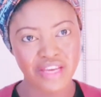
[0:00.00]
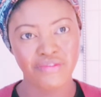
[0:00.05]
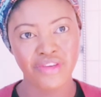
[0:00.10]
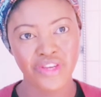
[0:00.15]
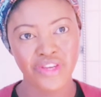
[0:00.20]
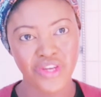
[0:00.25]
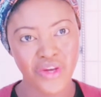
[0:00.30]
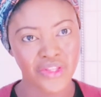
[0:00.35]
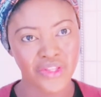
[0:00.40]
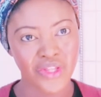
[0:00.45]

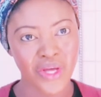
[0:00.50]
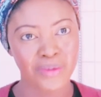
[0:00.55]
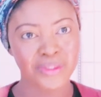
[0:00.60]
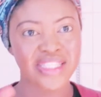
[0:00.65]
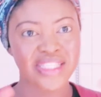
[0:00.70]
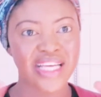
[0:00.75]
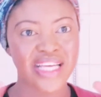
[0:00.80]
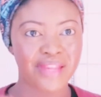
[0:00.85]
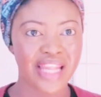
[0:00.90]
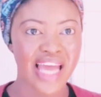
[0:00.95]
video a
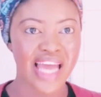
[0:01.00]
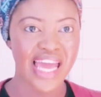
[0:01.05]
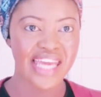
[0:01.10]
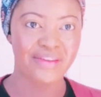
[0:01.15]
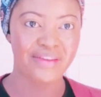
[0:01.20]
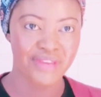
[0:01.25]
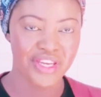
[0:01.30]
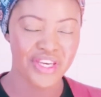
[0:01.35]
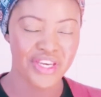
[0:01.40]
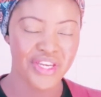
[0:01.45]
thumbs up like
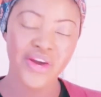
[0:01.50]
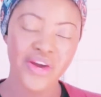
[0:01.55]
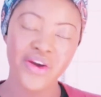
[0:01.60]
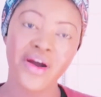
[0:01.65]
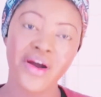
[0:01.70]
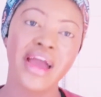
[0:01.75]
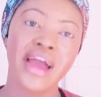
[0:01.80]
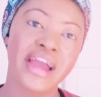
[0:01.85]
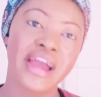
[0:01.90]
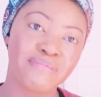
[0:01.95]
the video
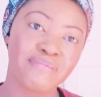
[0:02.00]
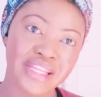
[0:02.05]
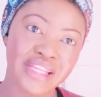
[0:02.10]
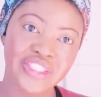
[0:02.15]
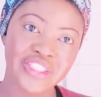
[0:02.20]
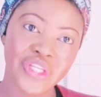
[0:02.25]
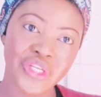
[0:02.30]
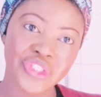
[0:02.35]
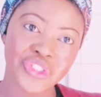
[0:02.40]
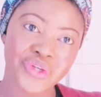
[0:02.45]
and
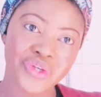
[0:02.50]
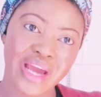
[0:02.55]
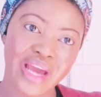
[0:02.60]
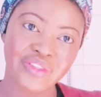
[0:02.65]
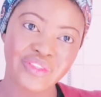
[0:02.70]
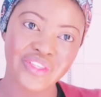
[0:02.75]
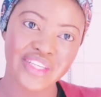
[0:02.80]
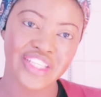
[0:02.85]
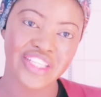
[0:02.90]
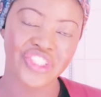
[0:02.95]
please
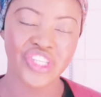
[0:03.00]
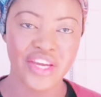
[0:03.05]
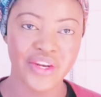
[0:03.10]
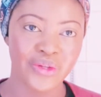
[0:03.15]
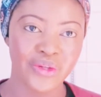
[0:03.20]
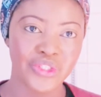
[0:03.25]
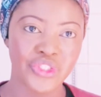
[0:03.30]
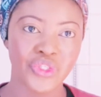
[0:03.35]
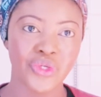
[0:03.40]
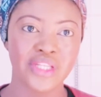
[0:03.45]
subscribe to the
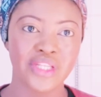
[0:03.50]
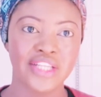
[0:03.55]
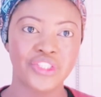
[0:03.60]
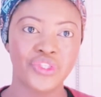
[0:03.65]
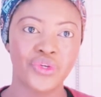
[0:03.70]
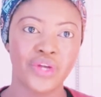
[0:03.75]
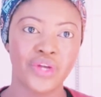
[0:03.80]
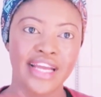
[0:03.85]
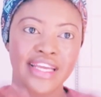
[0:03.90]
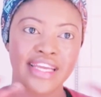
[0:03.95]
channel so
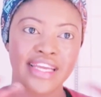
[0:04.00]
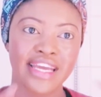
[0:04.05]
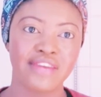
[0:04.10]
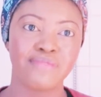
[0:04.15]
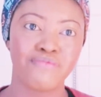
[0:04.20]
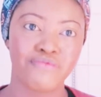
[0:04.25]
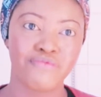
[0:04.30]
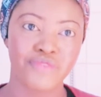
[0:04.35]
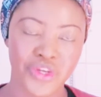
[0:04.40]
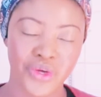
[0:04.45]
that you can get
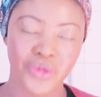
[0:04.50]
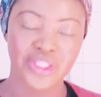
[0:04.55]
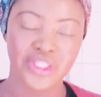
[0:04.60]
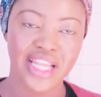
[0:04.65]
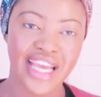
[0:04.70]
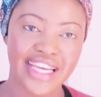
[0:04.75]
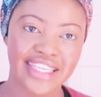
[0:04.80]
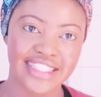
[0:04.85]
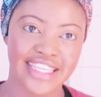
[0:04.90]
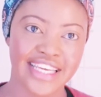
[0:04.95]
videos
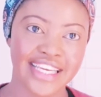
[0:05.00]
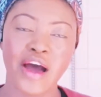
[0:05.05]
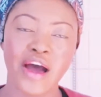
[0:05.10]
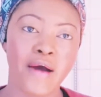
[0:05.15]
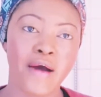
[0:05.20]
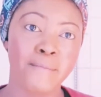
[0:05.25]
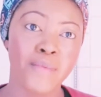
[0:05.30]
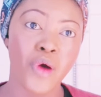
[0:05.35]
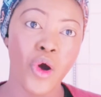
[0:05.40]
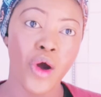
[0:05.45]
like this
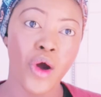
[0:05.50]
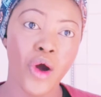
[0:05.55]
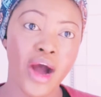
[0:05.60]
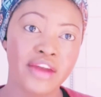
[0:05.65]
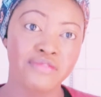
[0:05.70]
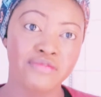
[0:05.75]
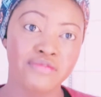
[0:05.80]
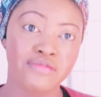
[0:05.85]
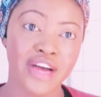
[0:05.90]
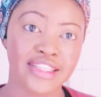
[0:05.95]
are more
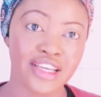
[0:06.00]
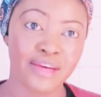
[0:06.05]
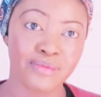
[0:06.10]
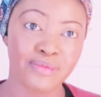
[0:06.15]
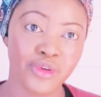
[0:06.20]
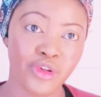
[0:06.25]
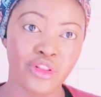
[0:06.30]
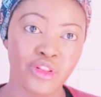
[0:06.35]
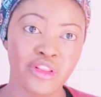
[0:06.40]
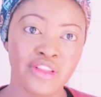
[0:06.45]

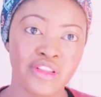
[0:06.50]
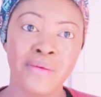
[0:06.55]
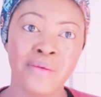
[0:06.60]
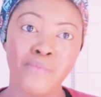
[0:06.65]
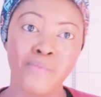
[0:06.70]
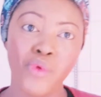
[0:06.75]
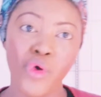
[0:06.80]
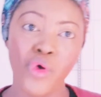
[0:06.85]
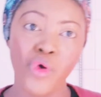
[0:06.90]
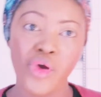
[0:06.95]
advisable
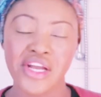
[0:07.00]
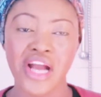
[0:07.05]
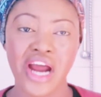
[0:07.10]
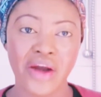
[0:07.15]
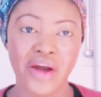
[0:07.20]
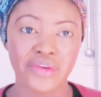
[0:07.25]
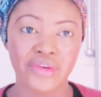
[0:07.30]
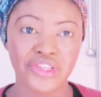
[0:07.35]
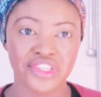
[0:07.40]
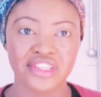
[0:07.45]
more
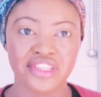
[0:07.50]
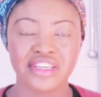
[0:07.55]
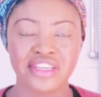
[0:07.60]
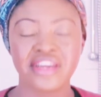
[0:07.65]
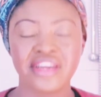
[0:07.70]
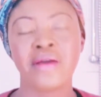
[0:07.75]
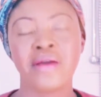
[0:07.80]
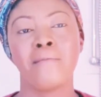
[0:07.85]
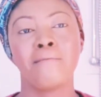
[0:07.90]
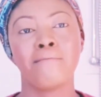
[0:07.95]
encouraging,
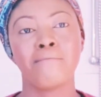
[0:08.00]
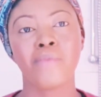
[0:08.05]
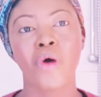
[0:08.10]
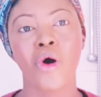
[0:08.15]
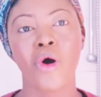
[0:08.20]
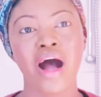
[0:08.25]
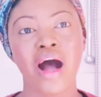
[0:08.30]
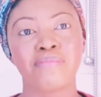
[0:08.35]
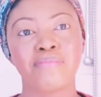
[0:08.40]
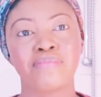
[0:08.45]

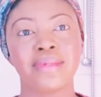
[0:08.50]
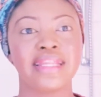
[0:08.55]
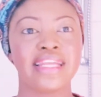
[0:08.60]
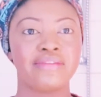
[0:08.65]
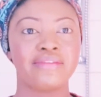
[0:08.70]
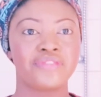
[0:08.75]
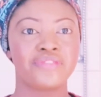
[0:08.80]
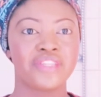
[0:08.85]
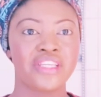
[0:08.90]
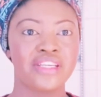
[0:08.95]
more
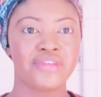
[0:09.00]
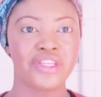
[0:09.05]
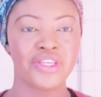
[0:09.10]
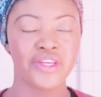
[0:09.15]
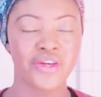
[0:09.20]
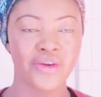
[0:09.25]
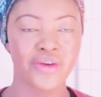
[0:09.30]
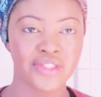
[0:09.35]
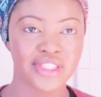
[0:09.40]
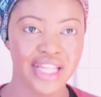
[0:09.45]
uplifting
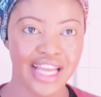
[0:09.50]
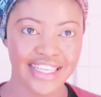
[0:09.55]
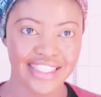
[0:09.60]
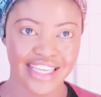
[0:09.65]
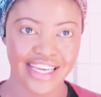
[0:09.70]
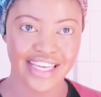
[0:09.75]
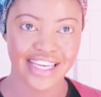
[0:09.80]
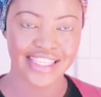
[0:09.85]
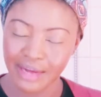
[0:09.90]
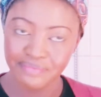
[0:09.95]
videos like
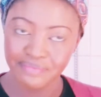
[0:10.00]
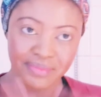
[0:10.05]
this